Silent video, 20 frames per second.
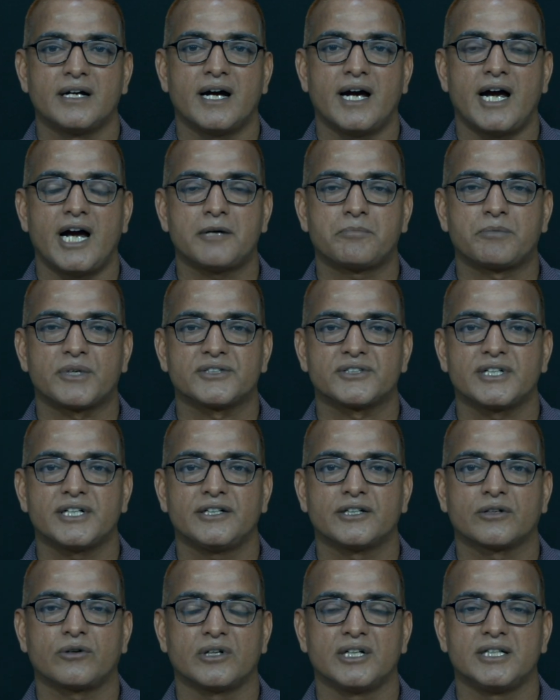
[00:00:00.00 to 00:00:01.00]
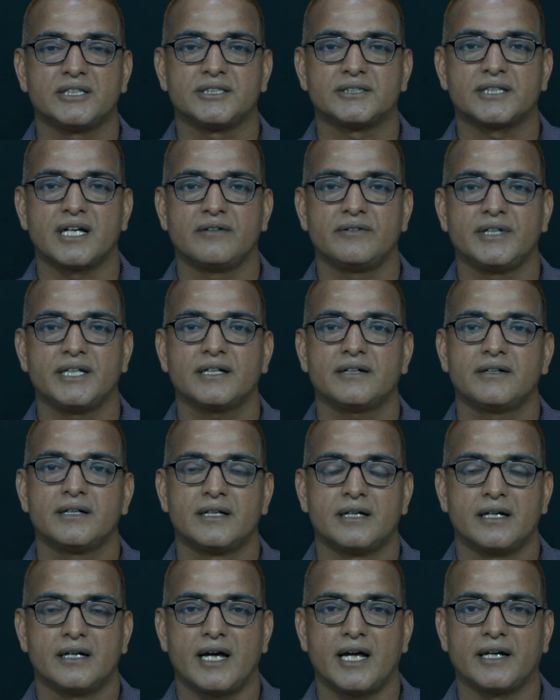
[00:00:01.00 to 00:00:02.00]
At present, the college is having
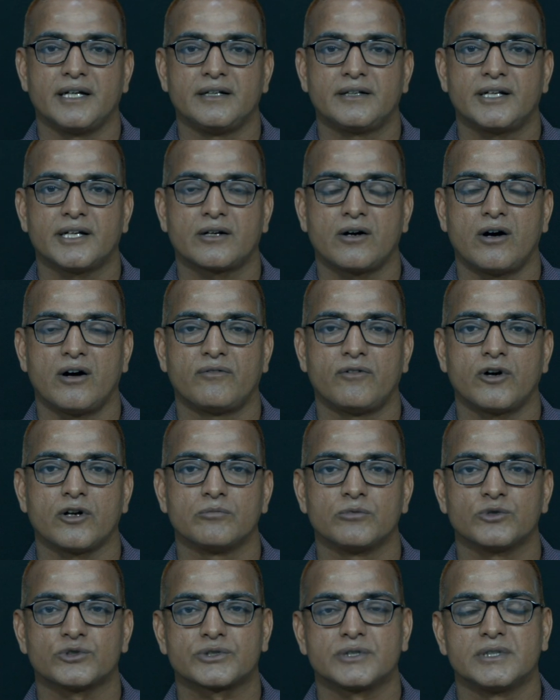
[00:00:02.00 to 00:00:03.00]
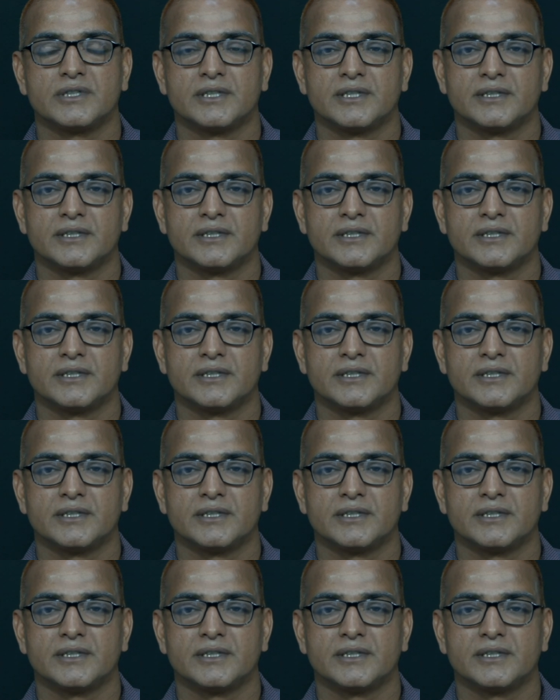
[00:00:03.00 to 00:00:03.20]
an intake of almost